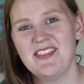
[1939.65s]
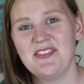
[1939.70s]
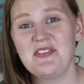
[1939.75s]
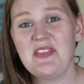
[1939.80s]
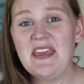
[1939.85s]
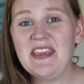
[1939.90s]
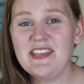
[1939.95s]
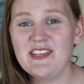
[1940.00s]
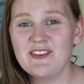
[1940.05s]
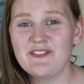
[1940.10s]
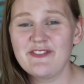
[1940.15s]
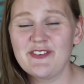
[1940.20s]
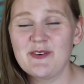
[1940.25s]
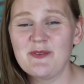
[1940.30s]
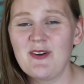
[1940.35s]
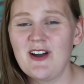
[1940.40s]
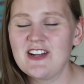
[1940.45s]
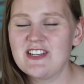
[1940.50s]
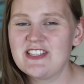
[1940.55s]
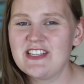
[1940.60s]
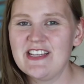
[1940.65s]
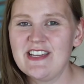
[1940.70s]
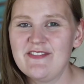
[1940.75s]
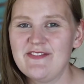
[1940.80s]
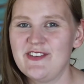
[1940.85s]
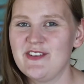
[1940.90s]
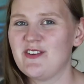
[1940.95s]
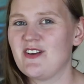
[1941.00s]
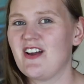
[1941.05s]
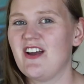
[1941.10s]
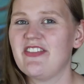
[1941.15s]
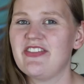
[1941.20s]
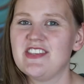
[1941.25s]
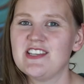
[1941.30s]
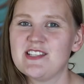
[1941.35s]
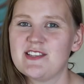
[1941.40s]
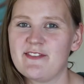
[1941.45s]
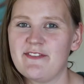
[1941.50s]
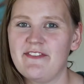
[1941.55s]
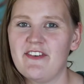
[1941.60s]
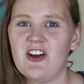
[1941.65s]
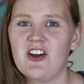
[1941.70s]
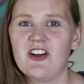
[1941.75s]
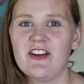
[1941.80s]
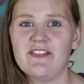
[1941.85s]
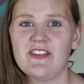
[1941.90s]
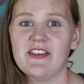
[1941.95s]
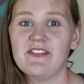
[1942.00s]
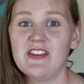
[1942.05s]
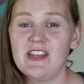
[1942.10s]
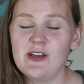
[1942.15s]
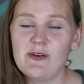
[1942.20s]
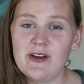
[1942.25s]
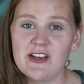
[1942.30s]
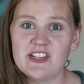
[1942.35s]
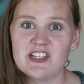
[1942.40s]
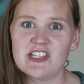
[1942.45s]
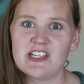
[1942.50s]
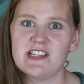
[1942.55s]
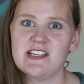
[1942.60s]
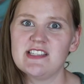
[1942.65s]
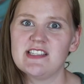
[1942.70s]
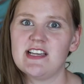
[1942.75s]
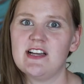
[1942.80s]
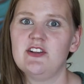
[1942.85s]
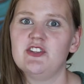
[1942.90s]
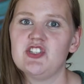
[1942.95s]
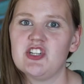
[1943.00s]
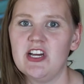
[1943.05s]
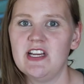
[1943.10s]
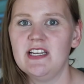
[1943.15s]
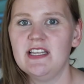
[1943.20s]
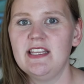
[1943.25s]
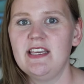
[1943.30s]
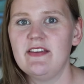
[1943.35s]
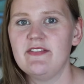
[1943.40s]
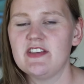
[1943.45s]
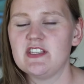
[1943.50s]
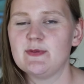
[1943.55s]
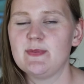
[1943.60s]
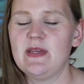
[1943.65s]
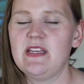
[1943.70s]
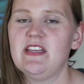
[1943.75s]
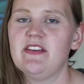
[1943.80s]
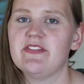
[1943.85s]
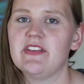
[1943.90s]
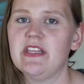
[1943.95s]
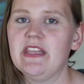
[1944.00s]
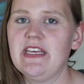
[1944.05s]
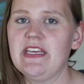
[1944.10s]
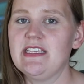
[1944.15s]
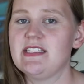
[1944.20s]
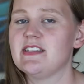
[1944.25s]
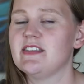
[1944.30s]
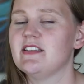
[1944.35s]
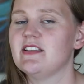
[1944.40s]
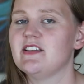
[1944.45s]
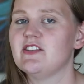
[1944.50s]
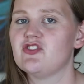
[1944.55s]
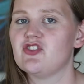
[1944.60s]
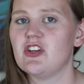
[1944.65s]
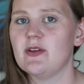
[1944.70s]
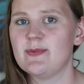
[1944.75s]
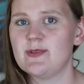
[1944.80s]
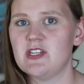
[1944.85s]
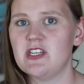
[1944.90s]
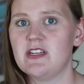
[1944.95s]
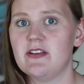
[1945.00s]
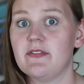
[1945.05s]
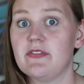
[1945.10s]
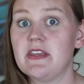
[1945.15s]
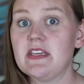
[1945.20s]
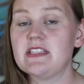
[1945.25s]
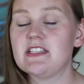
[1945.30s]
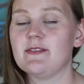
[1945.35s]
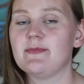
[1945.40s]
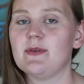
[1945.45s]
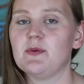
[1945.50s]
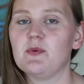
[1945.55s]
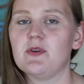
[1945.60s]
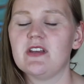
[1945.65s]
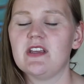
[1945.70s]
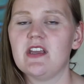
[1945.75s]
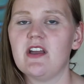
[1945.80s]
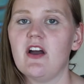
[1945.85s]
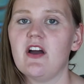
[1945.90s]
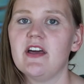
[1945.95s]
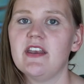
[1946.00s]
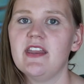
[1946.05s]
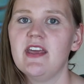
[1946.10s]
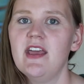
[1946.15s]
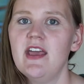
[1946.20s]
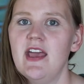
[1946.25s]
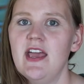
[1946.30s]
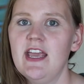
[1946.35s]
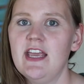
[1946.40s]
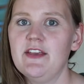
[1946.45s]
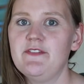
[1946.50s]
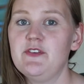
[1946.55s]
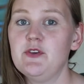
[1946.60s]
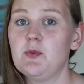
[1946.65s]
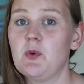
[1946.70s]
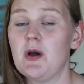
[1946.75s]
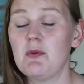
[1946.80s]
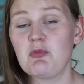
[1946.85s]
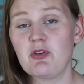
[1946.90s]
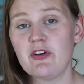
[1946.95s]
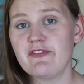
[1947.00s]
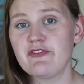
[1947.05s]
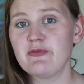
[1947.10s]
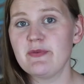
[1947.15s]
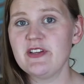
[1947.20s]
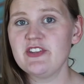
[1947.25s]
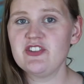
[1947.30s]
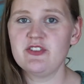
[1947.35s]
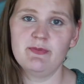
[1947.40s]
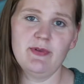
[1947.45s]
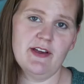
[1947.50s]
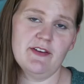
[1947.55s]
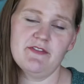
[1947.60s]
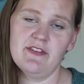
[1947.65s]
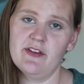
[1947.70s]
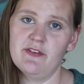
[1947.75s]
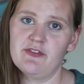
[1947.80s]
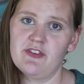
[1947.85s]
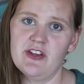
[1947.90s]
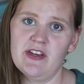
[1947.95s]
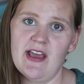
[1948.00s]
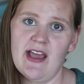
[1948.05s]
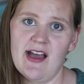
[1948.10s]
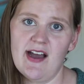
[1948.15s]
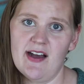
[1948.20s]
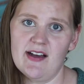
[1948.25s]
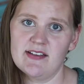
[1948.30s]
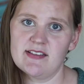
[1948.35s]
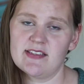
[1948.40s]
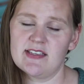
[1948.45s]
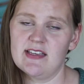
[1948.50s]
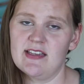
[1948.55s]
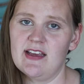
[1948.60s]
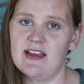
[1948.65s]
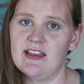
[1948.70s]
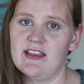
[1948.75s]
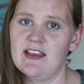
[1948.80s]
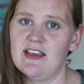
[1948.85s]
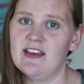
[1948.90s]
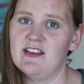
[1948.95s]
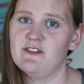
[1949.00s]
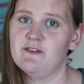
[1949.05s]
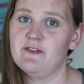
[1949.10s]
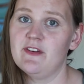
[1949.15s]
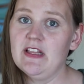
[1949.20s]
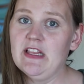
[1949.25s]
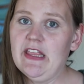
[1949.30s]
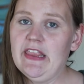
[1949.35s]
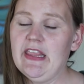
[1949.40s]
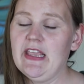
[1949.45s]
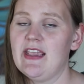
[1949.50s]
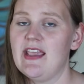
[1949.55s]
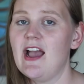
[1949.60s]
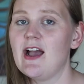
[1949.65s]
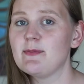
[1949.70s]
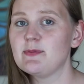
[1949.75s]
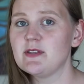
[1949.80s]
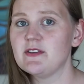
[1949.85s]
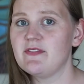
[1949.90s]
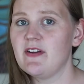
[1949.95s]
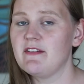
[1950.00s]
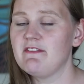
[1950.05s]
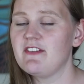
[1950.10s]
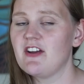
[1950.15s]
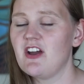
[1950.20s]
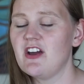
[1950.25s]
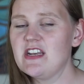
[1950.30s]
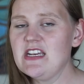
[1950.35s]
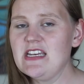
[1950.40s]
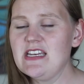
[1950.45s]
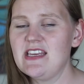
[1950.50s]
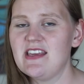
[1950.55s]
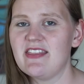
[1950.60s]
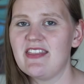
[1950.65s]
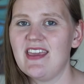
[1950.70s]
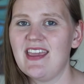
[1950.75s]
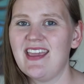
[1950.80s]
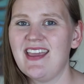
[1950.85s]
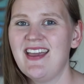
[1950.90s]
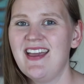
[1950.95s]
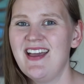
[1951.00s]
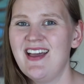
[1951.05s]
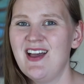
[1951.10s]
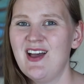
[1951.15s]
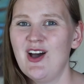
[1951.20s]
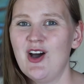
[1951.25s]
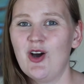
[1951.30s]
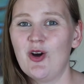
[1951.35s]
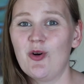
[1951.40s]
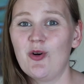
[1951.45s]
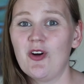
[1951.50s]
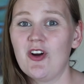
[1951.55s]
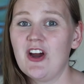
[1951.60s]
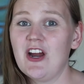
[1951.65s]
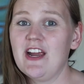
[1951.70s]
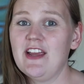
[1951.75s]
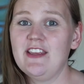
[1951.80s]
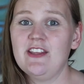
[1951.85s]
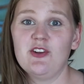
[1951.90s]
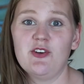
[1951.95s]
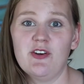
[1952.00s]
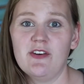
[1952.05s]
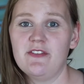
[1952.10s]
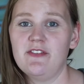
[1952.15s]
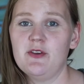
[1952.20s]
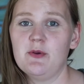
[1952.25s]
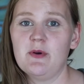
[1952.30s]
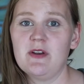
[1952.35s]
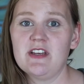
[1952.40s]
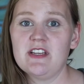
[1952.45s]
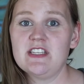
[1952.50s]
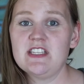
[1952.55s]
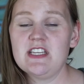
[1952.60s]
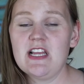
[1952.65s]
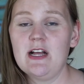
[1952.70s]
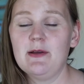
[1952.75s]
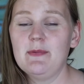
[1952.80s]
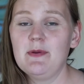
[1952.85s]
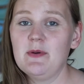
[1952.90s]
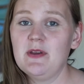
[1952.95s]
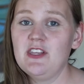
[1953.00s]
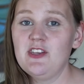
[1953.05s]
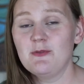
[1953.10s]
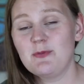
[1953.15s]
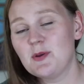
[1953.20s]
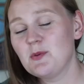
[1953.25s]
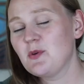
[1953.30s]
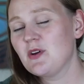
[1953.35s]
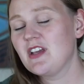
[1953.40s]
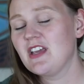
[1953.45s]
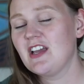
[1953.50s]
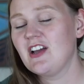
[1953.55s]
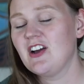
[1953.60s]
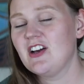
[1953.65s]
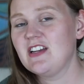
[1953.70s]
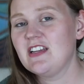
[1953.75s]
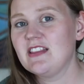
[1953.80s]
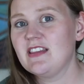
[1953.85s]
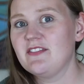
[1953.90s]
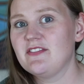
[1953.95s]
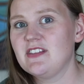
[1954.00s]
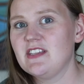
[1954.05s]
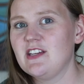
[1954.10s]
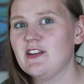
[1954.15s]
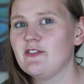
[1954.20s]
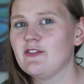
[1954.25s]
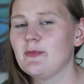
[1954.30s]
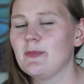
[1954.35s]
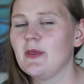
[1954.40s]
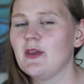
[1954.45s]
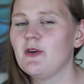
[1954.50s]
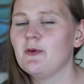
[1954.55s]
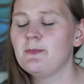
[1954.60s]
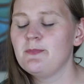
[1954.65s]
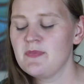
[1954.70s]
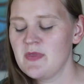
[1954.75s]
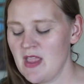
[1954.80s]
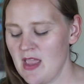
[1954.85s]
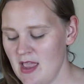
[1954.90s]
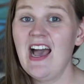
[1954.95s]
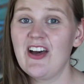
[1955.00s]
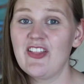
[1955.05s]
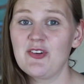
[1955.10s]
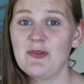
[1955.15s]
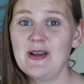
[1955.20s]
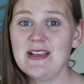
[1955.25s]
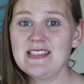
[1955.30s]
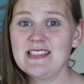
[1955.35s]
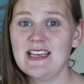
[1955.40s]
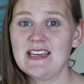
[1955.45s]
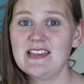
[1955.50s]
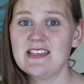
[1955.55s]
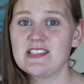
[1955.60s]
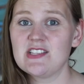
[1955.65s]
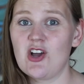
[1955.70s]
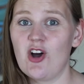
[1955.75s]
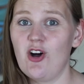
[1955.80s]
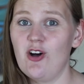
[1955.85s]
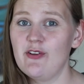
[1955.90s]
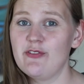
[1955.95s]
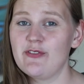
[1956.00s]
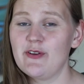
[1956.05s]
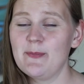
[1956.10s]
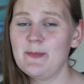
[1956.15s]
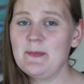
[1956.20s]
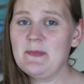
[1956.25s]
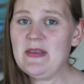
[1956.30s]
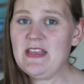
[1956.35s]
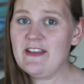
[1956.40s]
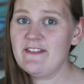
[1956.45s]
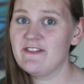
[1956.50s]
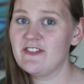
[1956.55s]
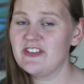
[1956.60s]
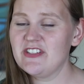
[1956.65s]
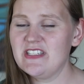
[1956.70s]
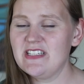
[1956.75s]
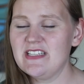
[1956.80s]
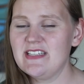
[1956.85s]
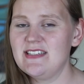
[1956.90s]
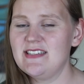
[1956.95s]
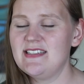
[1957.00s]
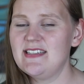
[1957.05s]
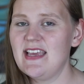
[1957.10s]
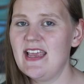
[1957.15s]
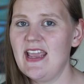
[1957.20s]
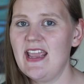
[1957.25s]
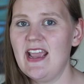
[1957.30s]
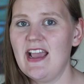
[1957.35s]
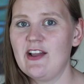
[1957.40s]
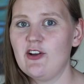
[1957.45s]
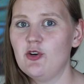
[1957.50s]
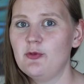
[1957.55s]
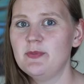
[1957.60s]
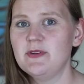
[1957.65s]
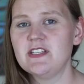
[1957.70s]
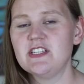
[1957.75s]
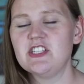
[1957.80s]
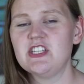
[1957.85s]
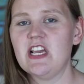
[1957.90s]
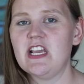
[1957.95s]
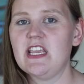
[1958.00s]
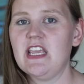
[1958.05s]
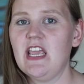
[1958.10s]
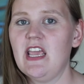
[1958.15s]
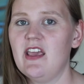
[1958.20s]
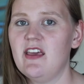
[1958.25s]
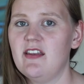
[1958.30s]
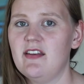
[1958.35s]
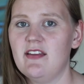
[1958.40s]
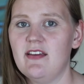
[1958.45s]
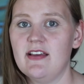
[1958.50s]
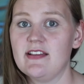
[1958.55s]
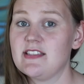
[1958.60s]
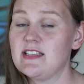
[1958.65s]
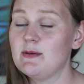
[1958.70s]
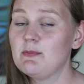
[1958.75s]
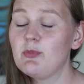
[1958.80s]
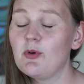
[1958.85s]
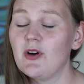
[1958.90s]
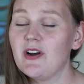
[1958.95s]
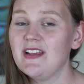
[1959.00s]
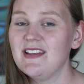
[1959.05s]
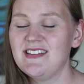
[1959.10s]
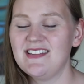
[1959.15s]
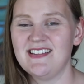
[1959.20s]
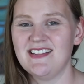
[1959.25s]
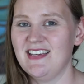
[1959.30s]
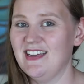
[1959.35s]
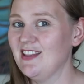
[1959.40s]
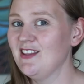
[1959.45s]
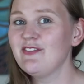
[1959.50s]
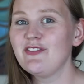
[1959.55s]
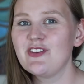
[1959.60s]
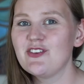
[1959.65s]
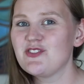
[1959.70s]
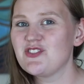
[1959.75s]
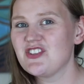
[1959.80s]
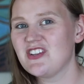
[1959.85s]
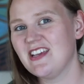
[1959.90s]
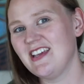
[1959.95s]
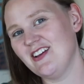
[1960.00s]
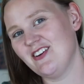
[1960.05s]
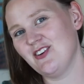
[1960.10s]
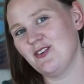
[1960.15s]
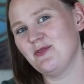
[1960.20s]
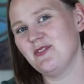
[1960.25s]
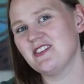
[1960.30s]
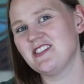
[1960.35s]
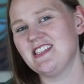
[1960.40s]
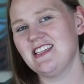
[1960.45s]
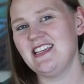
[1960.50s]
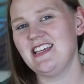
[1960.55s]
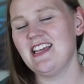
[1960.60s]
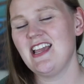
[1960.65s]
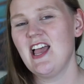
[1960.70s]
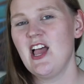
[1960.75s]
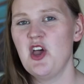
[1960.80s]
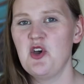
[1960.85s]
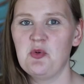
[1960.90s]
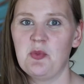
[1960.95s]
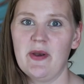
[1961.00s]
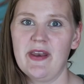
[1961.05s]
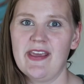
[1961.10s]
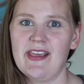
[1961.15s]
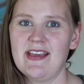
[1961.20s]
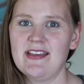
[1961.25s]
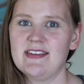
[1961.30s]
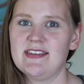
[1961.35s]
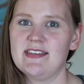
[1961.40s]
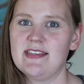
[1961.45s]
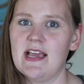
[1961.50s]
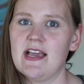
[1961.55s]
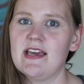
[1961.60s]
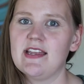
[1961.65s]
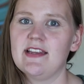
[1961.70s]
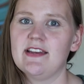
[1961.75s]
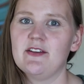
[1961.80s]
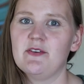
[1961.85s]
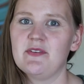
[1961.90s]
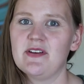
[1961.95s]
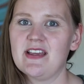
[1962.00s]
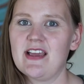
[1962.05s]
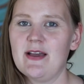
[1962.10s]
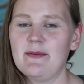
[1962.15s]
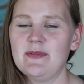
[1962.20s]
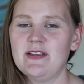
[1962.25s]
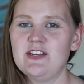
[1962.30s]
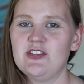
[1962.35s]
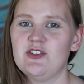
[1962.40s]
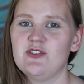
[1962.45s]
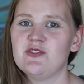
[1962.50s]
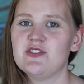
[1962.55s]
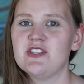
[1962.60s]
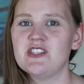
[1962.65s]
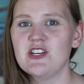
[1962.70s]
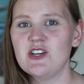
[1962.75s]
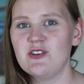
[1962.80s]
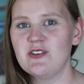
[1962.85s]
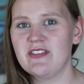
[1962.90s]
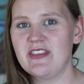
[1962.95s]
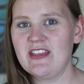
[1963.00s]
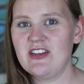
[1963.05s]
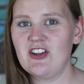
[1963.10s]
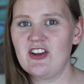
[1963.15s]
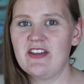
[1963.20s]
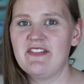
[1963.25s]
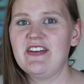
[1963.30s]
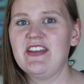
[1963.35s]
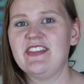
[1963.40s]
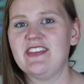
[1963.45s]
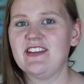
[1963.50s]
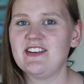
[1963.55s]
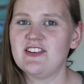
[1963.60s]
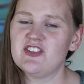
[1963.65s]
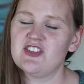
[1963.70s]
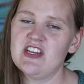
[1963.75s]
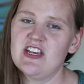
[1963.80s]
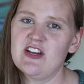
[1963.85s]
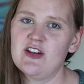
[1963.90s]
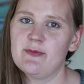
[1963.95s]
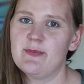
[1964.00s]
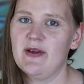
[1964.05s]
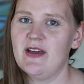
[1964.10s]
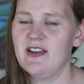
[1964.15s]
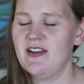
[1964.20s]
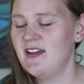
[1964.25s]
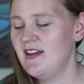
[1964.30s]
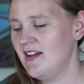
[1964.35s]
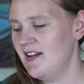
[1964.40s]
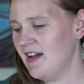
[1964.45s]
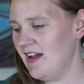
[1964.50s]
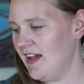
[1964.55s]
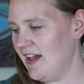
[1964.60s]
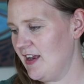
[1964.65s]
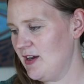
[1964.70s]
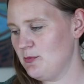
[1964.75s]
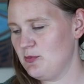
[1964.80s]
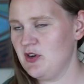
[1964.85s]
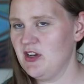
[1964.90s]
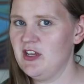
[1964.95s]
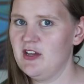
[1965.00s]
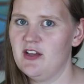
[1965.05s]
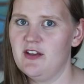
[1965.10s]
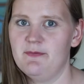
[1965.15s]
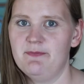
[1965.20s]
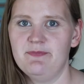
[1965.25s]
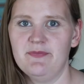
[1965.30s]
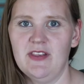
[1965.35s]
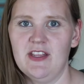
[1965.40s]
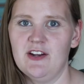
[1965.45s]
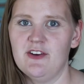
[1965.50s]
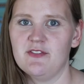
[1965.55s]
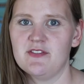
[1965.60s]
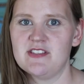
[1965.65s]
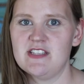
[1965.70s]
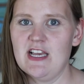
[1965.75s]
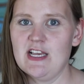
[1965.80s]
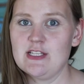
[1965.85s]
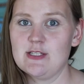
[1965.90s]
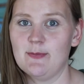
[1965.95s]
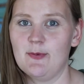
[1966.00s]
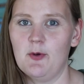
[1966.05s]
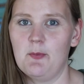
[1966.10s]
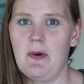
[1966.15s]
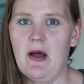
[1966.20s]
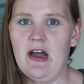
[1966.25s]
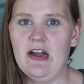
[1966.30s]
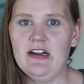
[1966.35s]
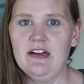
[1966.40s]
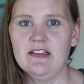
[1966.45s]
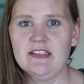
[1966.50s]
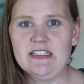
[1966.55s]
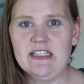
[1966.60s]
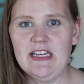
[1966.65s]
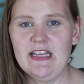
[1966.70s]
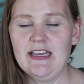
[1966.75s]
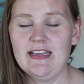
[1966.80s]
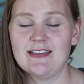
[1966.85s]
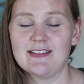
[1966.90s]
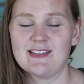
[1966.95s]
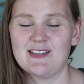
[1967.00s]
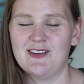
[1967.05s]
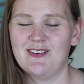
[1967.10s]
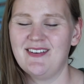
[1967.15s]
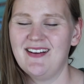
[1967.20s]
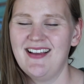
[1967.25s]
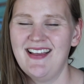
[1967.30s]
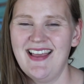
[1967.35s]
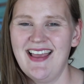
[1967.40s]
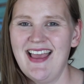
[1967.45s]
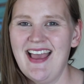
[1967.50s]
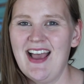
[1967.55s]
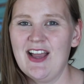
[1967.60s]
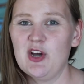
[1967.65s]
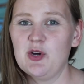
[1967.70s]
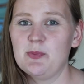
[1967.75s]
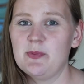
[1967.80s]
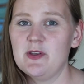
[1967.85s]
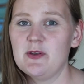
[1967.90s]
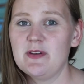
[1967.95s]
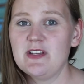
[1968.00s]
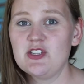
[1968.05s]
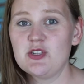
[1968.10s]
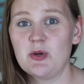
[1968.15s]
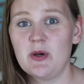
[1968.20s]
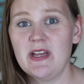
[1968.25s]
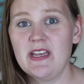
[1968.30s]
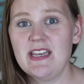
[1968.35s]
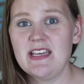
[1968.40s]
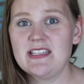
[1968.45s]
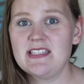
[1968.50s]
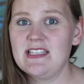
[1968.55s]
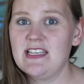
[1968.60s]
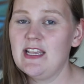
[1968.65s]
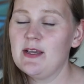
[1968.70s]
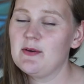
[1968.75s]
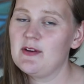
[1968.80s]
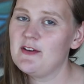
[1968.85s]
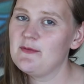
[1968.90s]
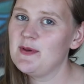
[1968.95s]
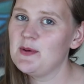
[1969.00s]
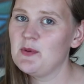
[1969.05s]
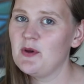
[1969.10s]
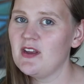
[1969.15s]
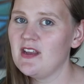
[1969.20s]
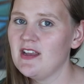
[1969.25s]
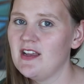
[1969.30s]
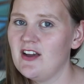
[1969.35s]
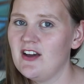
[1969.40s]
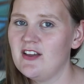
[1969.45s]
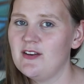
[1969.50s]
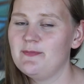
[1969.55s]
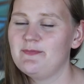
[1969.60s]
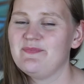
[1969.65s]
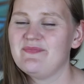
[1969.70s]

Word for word: Thank you for watching if you got this far. If you have any questions, I'll try to leave as many of the links in the description of things I've been working on if you want more information, but feel free to ask and I can fill in the gaps if I forgot anything. Or, you know, if you want to tell me what you've been working on, I'd love to hear from you. Otherwise, that is all from me for today. I hope to check in at some point in the future here. We'll see what I get done. I don't want to come in too soon and then not have anything to share, but I had a pretty, you know, sizable pile today. So I hope you enjoyed seeing what I've been working on.